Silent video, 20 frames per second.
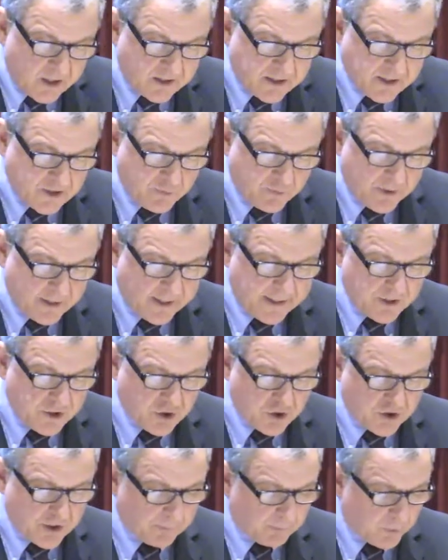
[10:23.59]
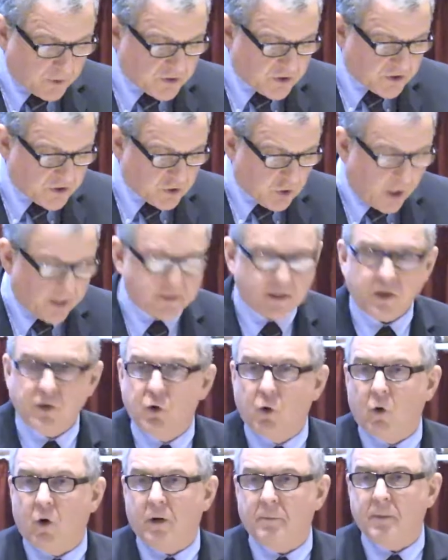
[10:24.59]
This relationship, which is not the
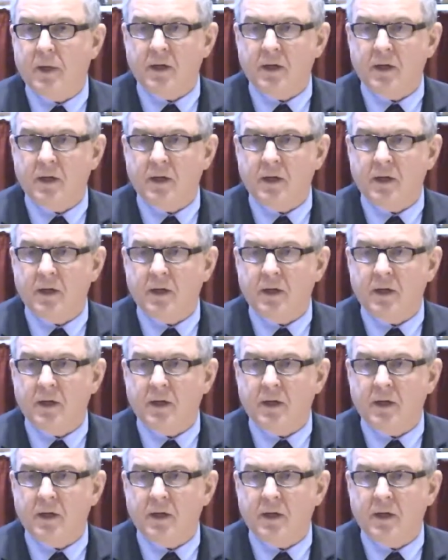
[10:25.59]
norm